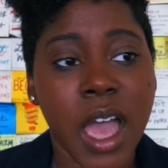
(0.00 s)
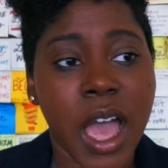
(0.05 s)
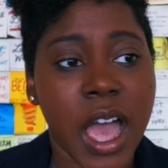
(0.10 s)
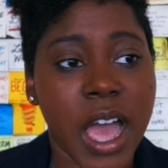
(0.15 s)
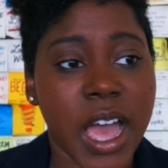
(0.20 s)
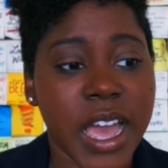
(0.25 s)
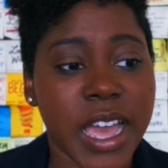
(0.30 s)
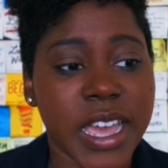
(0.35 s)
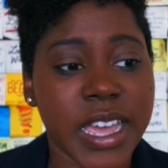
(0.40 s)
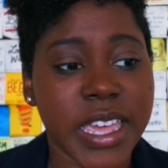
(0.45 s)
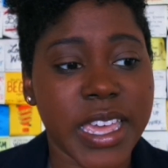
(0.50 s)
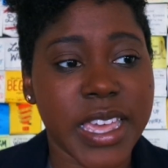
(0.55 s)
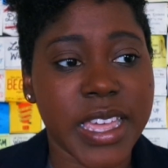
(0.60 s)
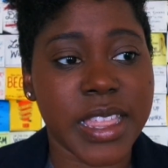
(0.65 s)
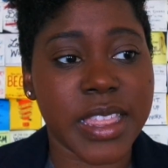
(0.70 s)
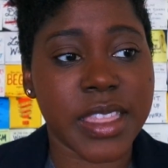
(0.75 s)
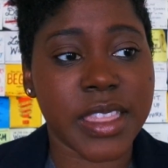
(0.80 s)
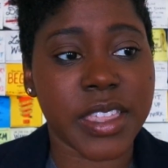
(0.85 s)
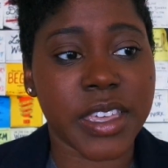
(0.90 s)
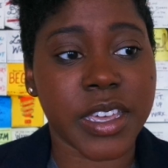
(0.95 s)
uh,
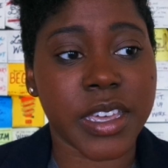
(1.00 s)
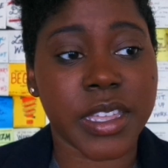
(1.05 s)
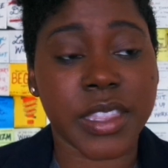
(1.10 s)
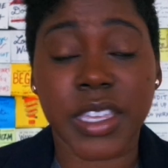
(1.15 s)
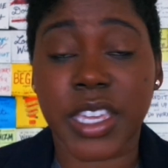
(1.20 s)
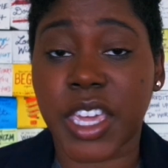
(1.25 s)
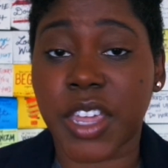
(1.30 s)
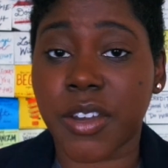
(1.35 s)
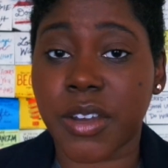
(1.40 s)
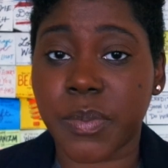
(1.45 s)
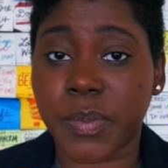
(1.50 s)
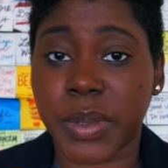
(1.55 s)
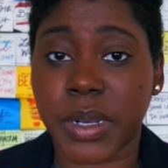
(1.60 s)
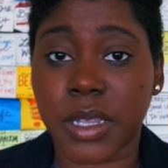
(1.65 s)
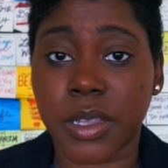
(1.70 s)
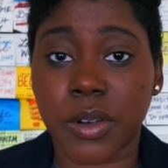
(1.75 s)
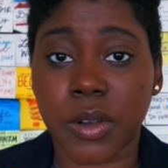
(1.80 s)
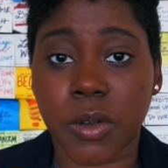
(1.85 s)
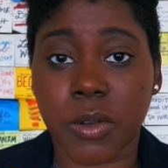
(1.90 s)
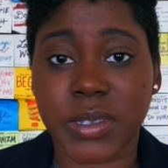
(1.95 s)
in the, the current
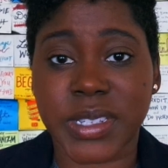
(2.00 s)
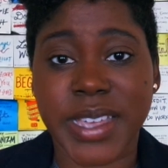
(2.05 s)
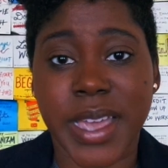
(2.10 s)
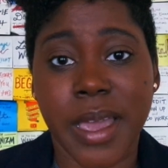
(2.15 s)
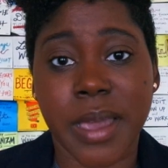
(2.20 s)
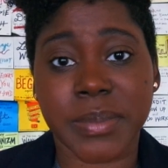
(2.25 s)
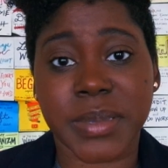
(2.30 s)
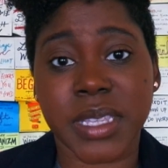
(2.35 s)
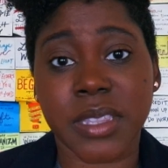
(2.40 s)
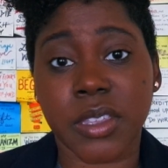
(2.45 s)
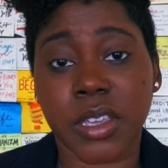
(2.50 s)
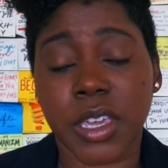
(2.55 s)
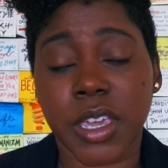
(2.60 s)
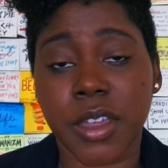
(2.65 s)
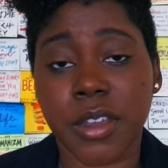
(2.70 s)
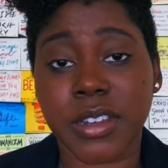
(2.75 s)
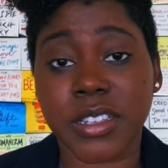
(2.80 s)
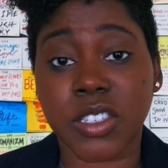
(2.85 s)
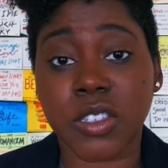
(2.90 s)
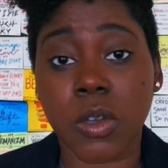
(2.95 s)
political times, in the
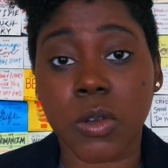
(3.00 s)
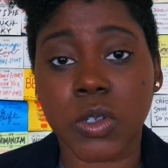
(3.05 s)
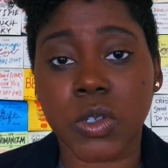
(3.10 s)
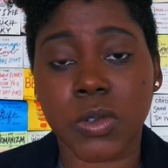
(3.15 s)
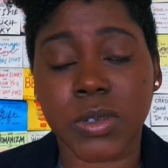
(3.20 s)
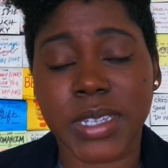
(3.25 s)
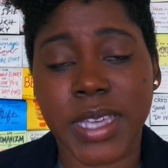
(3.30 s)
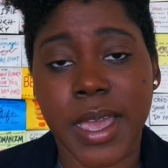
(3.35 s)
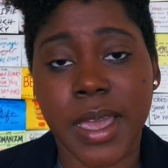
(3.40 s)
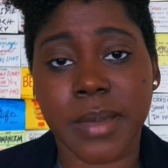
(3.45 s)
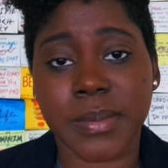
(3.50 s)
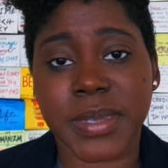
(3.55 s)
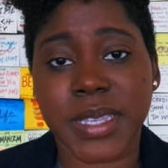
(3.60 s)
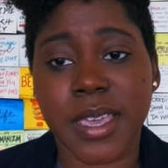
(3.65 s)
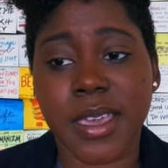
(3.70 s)
current social times.